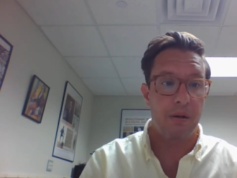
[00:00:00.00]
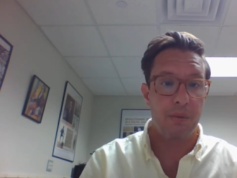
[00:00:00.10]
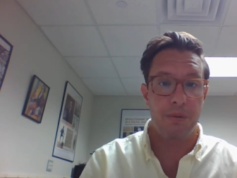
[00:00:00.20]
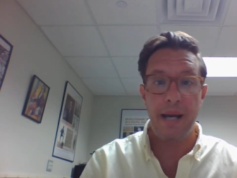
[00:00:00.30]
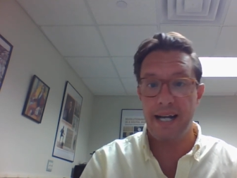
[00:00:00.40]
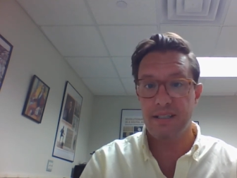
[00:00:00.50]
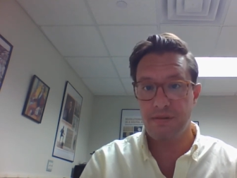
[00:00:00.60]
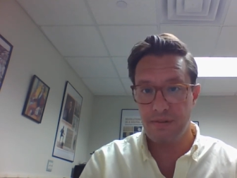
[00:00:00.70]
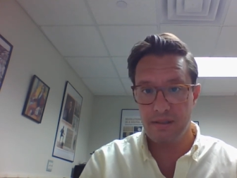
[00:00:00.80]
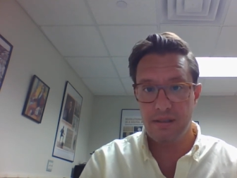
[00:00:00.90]
were
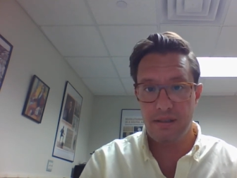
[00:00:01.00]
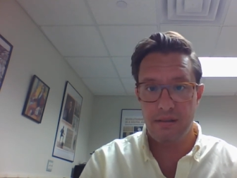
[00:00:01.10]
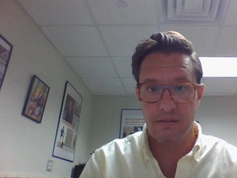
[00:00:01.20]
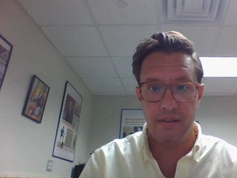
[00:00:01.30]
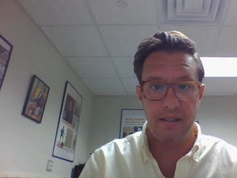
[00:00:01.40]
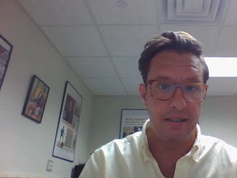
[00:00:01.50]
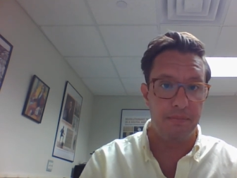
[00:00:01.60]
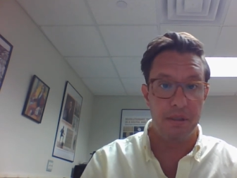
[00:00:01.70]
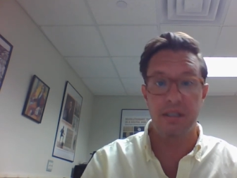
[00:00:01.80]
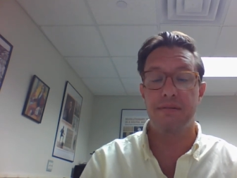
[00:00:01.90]
pacifists. They
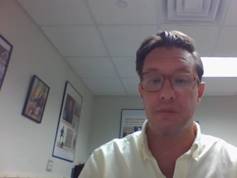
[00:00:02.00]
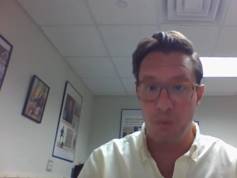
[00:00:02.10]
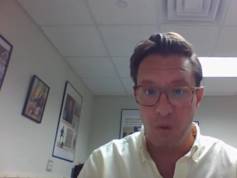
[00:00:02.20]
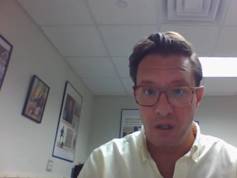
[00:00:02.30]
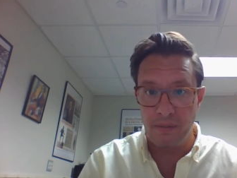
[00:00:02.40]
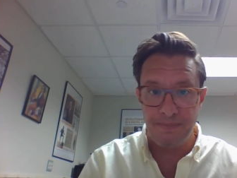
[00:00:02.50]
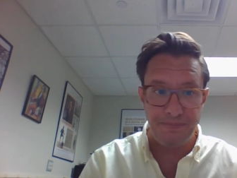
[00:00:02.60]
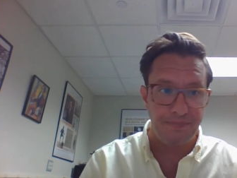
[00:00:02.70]
didn't believe in war.